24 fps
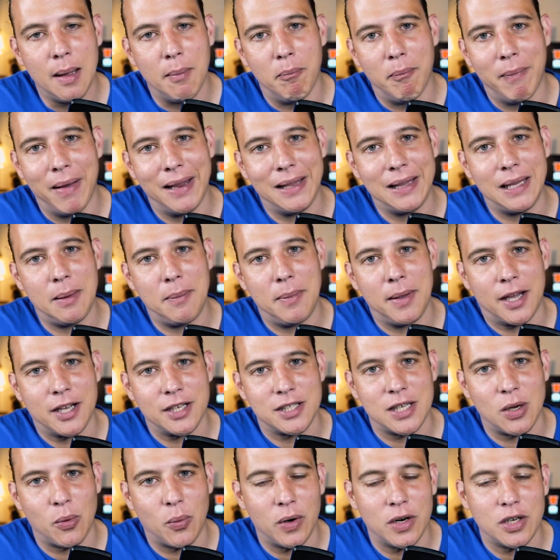mainly
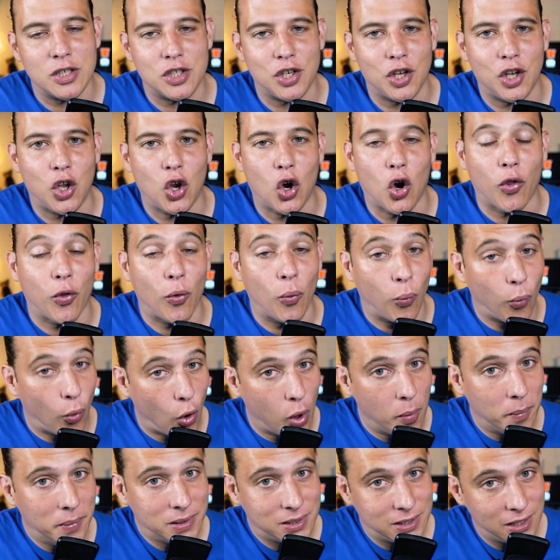because they want to secure all the
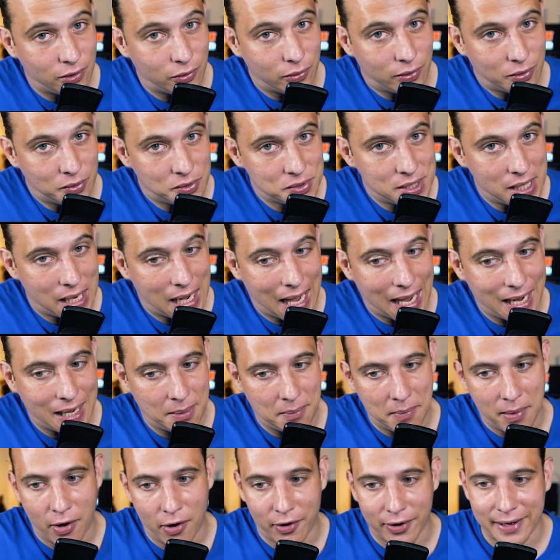raw materials that Latin
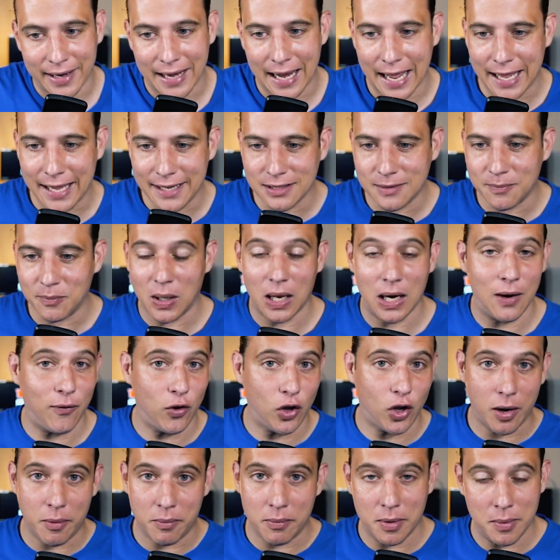America has. And if
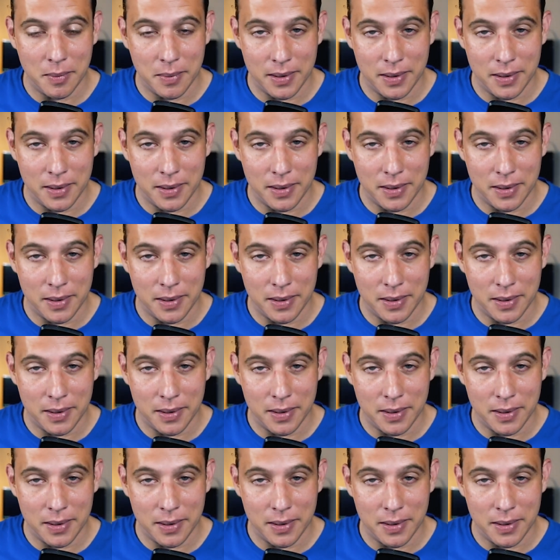you come in